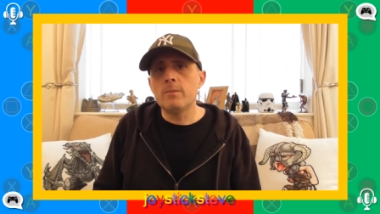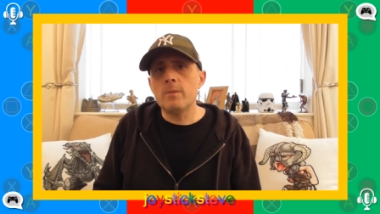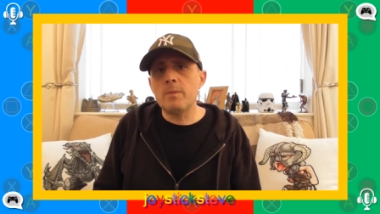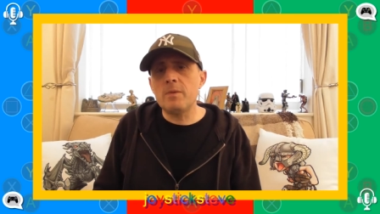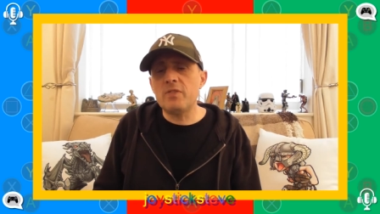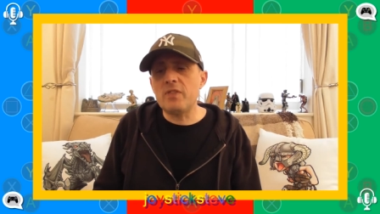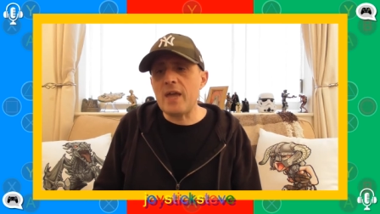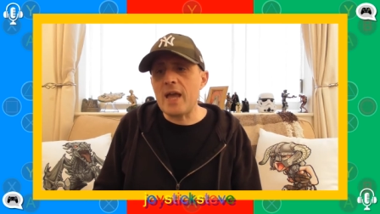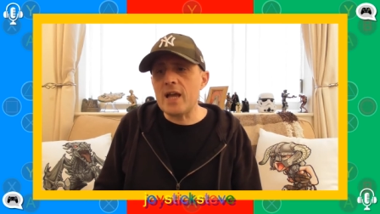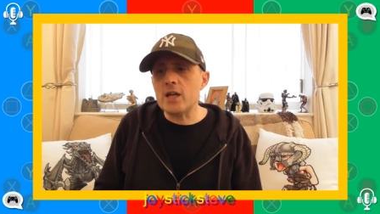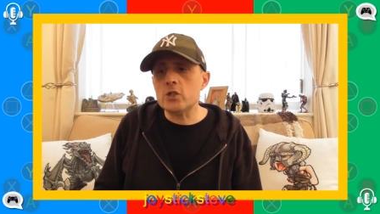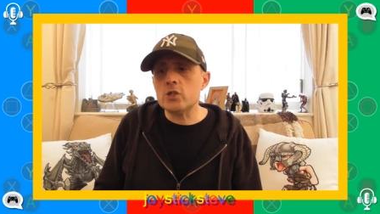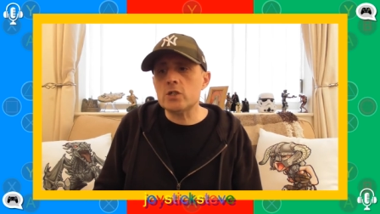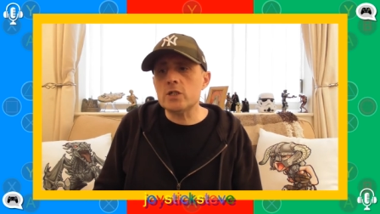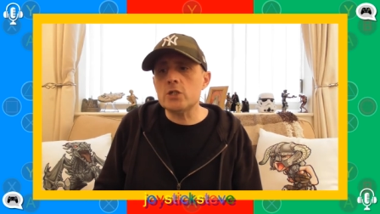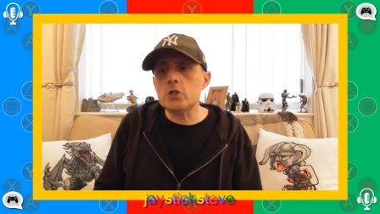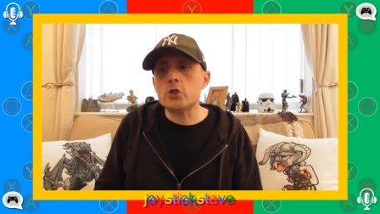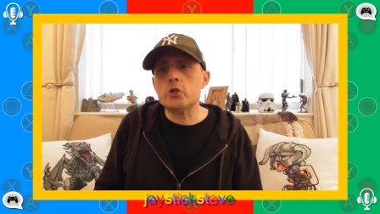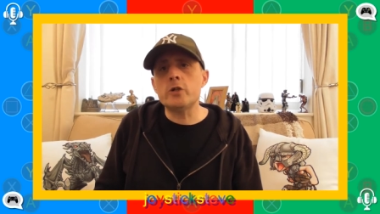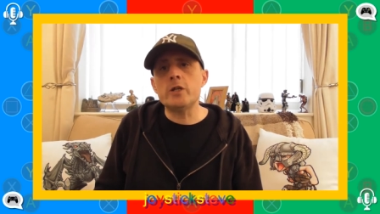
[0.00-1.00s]
I mean, if they
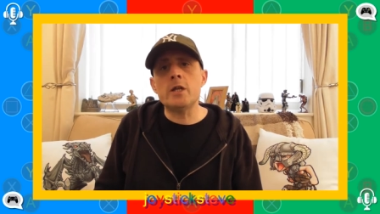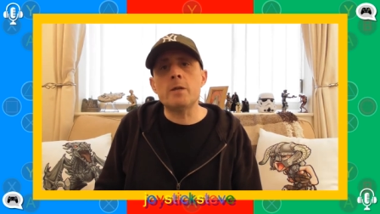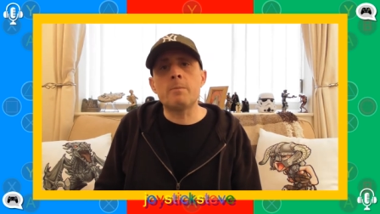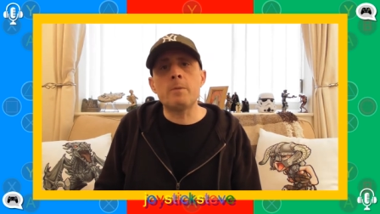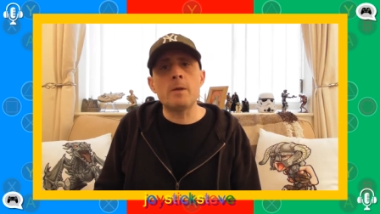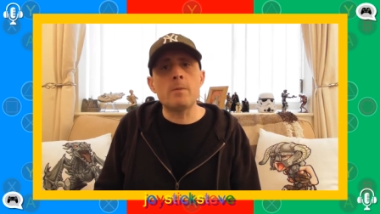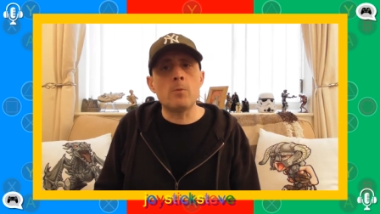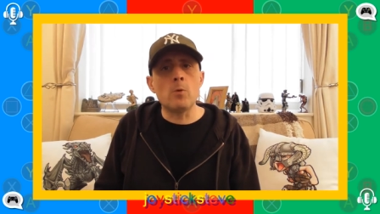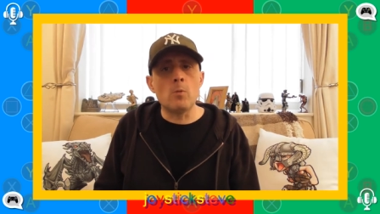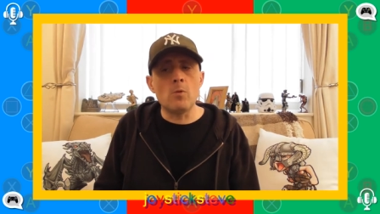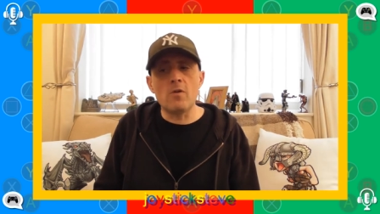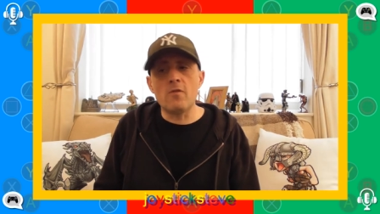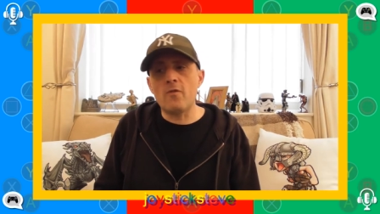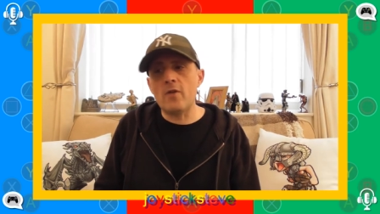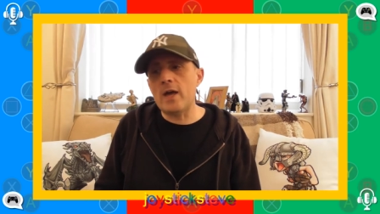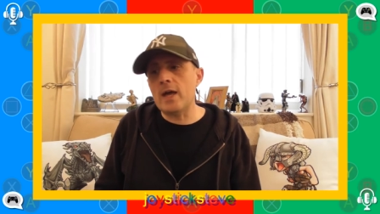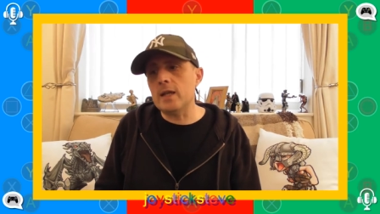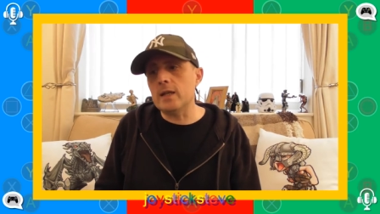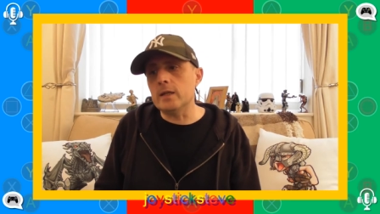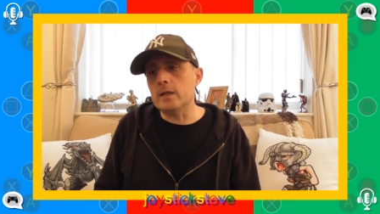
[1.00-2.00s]
actually treated people more
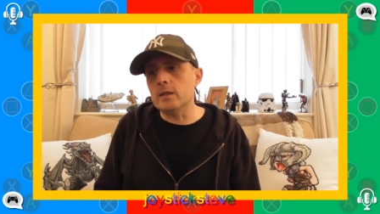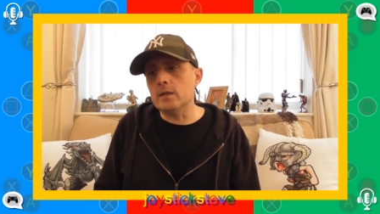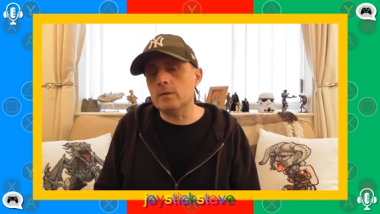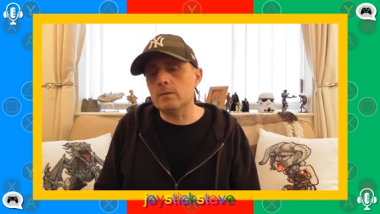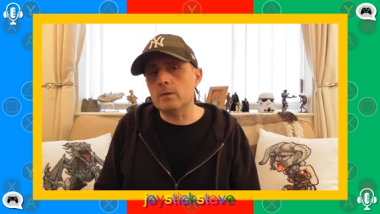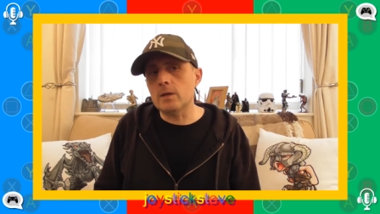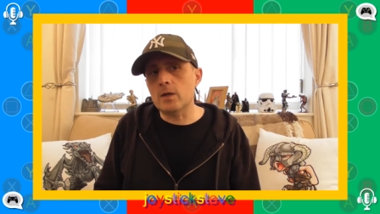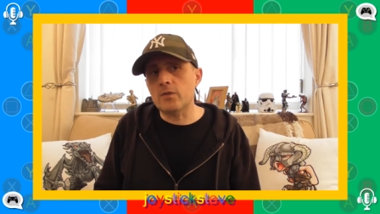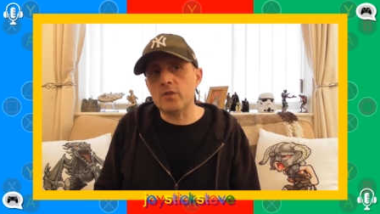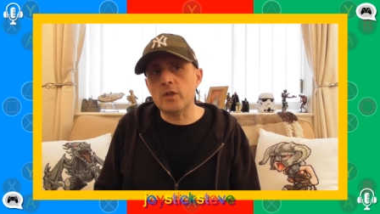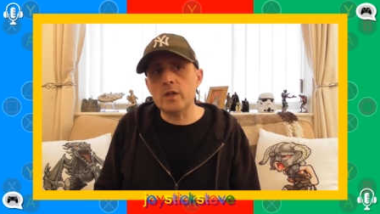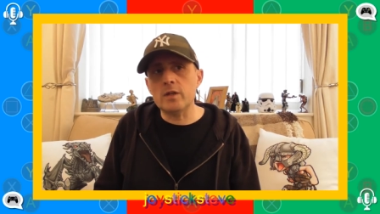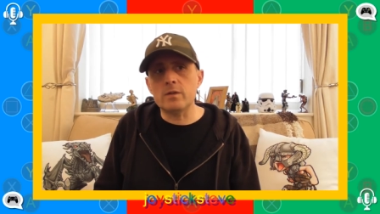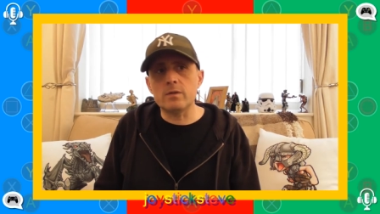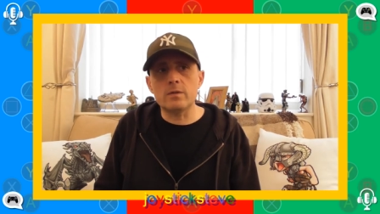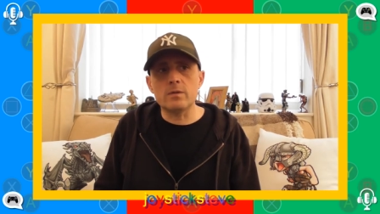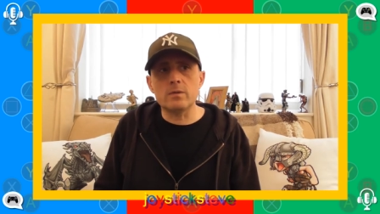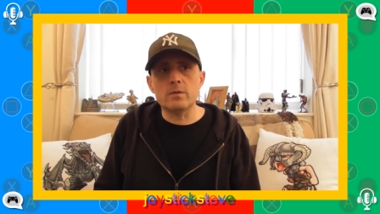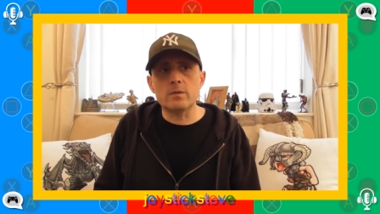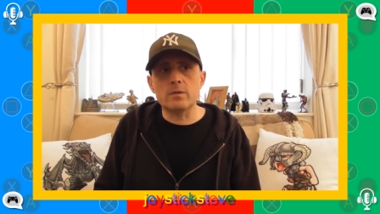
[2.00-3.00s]
fairly, I
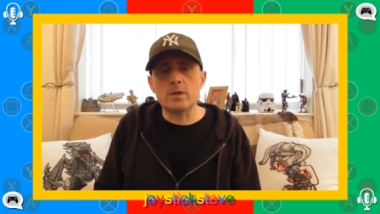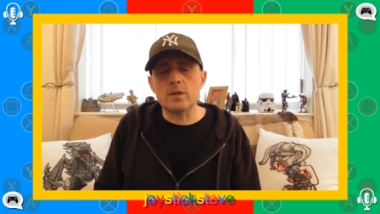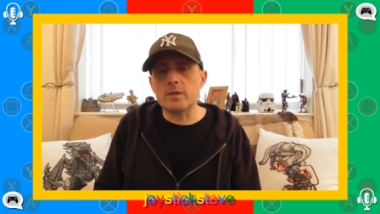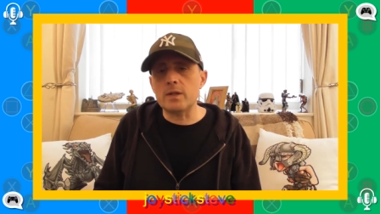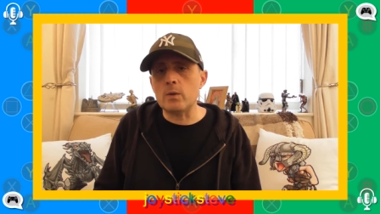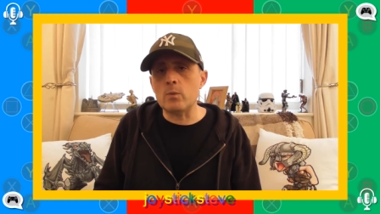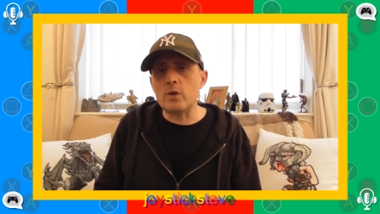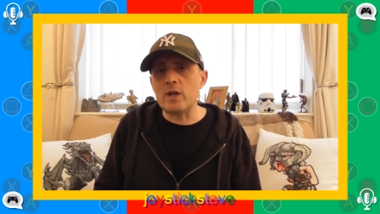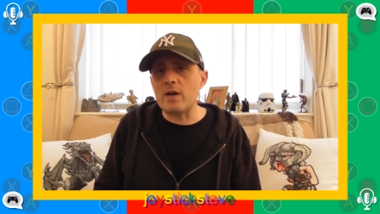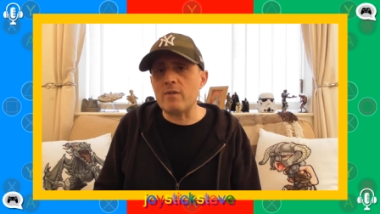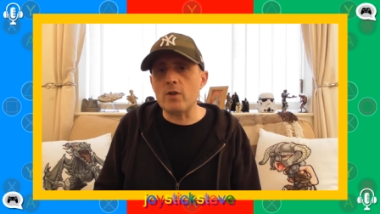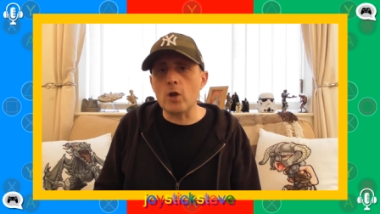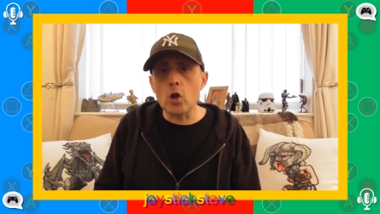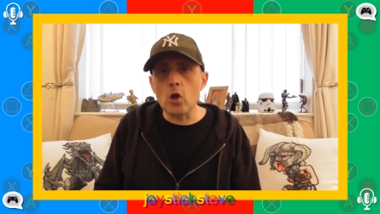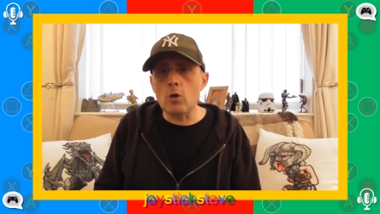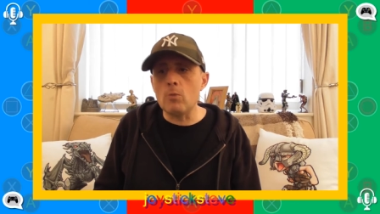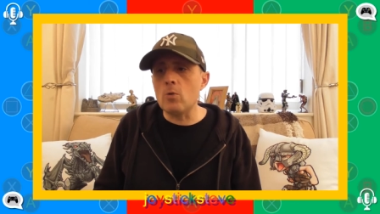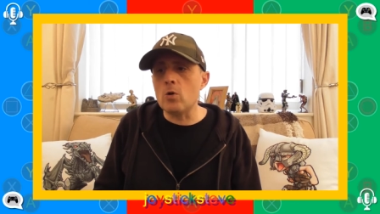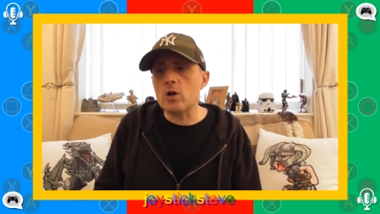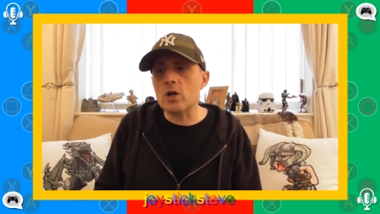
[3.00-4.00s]
think they would have a
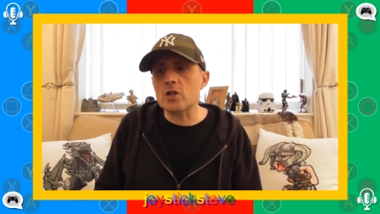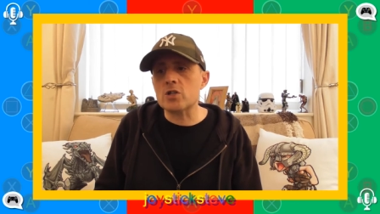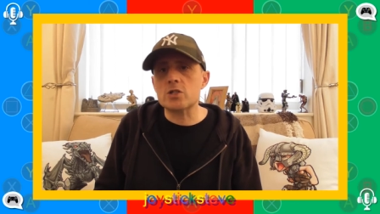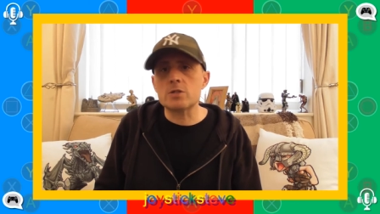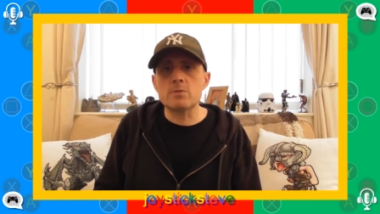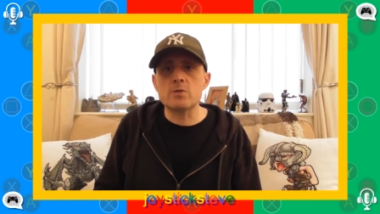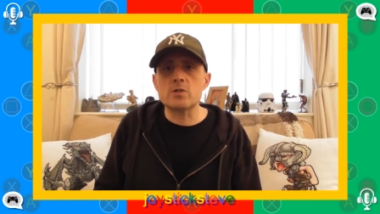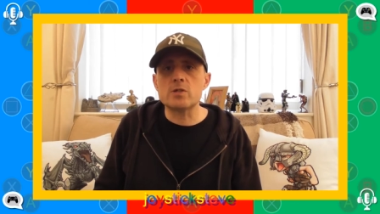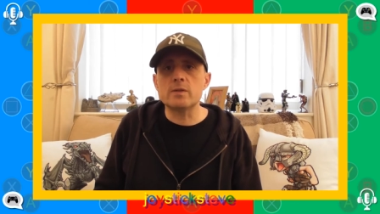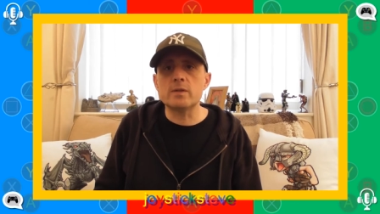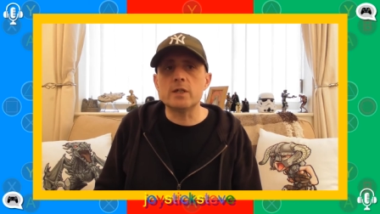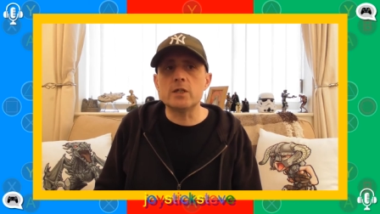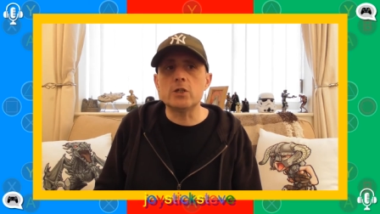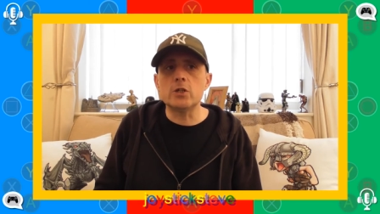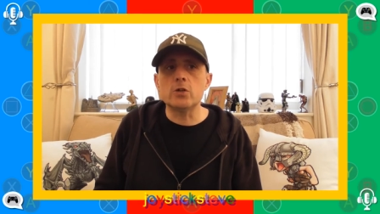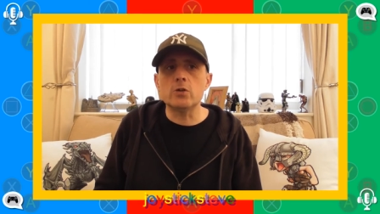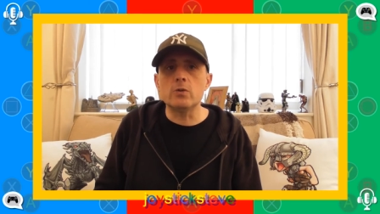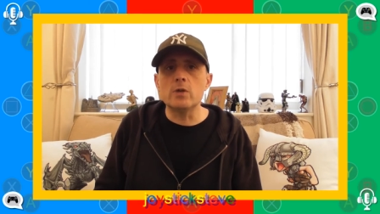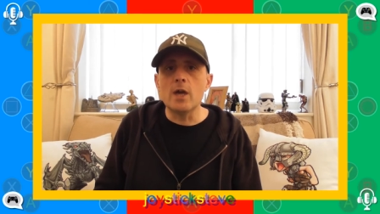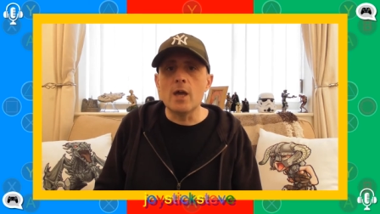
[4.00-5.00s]
lot more customers than they
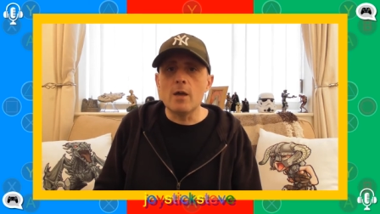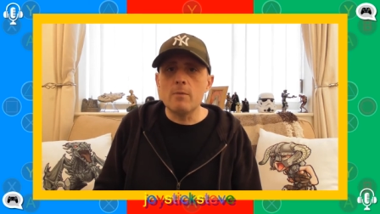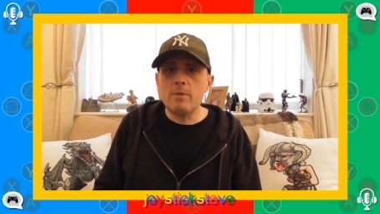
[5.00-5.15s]
do.